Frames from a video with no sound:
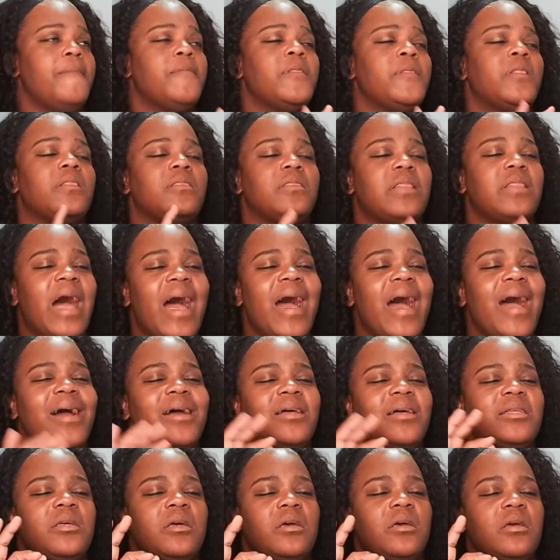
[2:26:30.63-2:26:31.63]

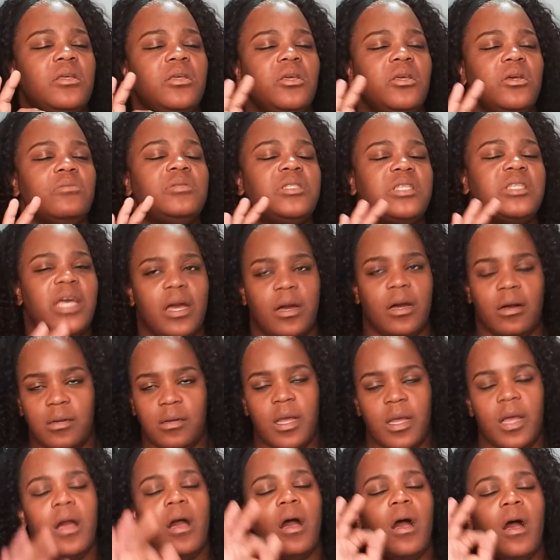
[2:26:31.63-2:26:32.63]
Lies you tell.
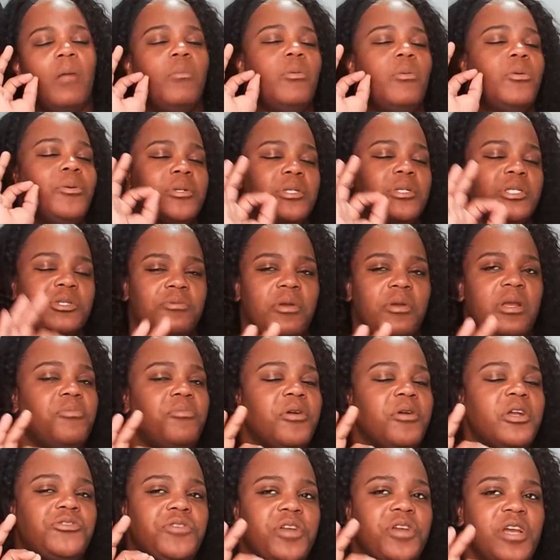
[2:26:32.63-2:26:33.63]
I'm gonna order screen
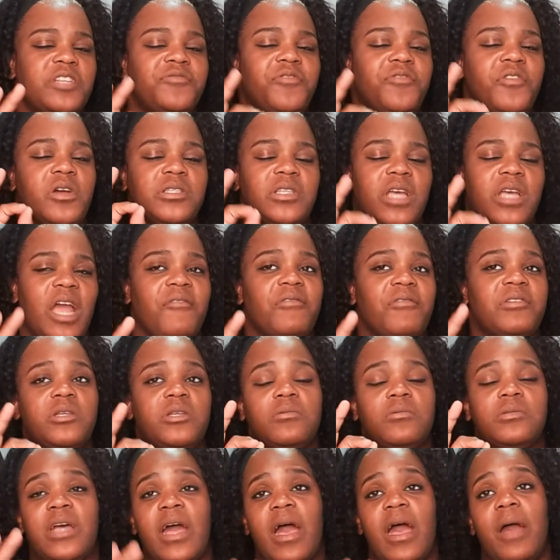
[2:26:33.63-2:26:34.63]
print transfers every
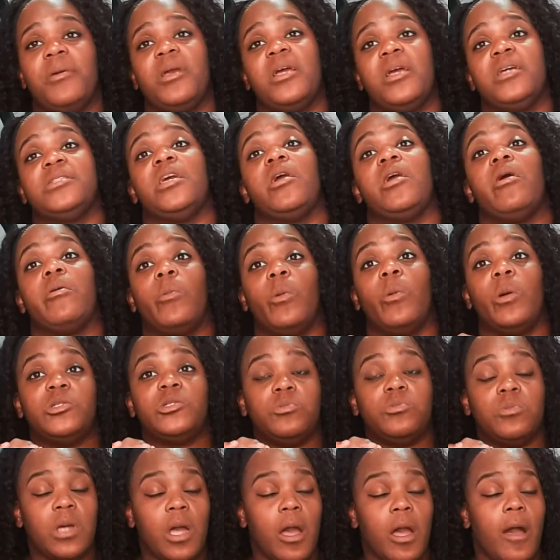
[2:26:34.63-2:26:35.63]
single time, because they are going
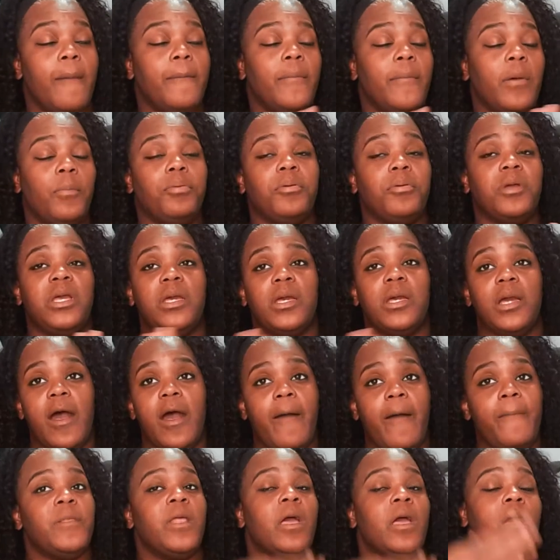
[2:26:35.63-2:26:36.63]
to come
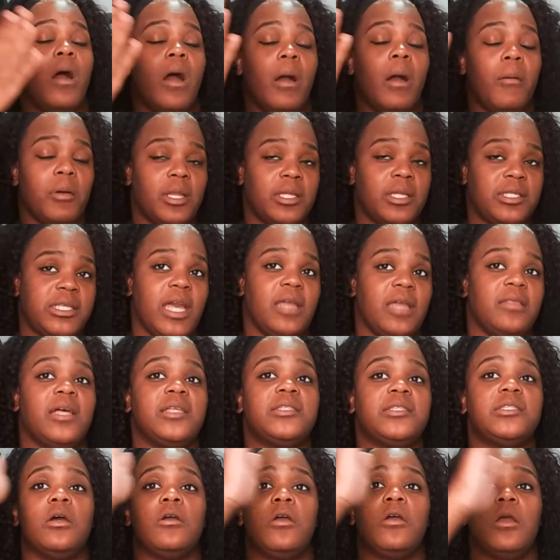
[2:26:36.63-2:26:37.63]
pre-cut. I'm going to take that
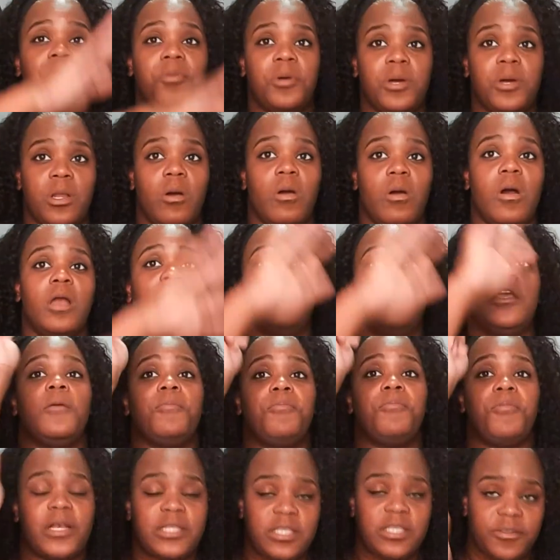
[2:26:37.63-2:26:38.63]
sucker, put it on there,
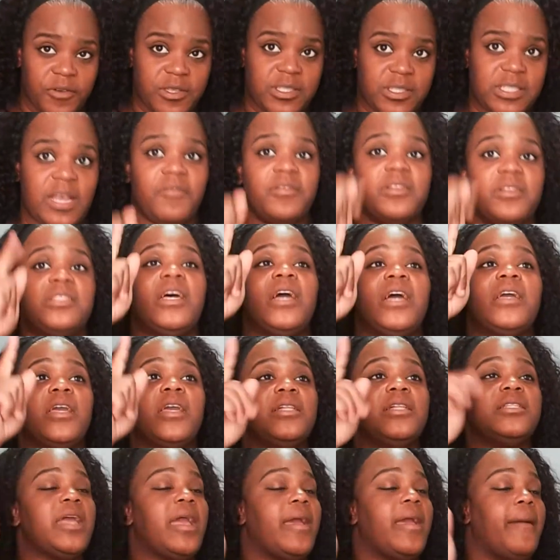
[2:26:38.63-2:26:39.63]
press it for 7
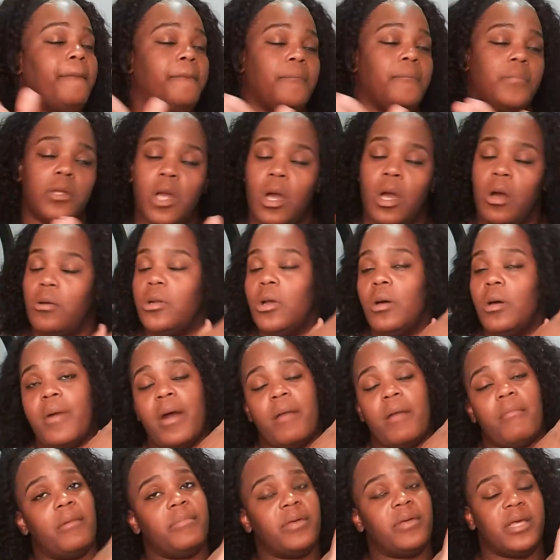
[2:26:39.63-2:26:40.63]
seconds, and going on
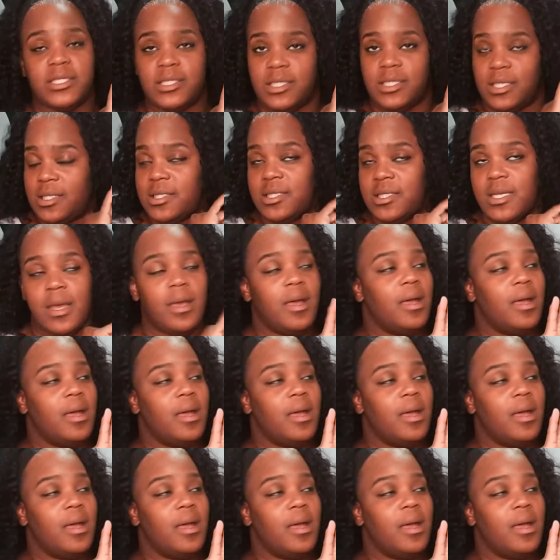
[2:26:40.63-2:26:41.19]
about my business.